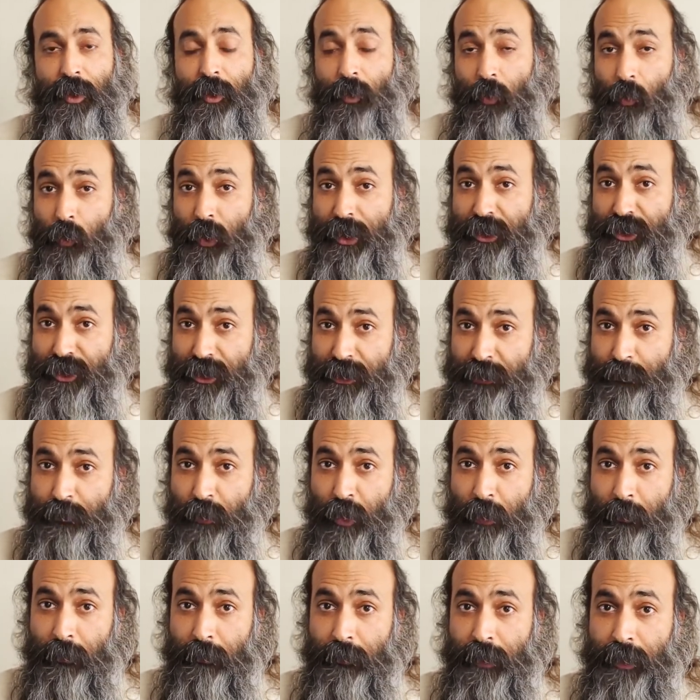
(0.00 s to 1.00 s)
which is
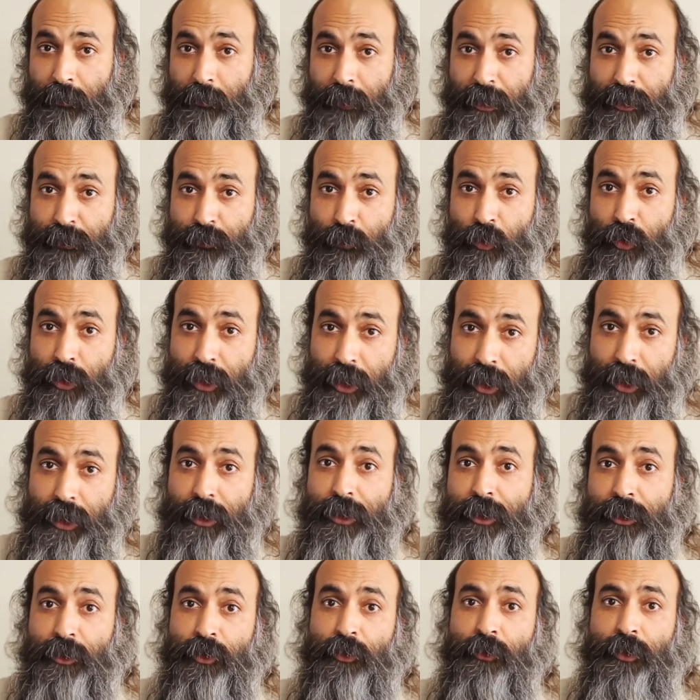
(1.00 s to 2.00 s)
probably much more
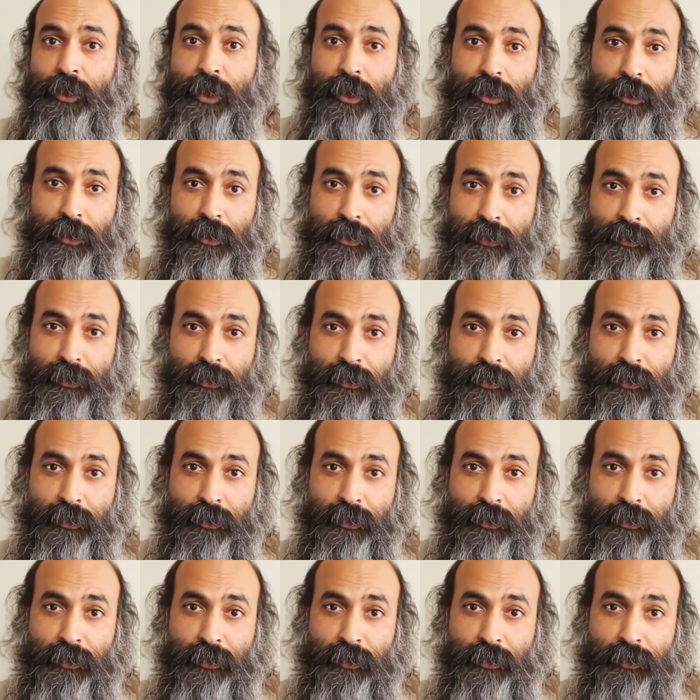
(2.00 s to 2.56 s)
needed today,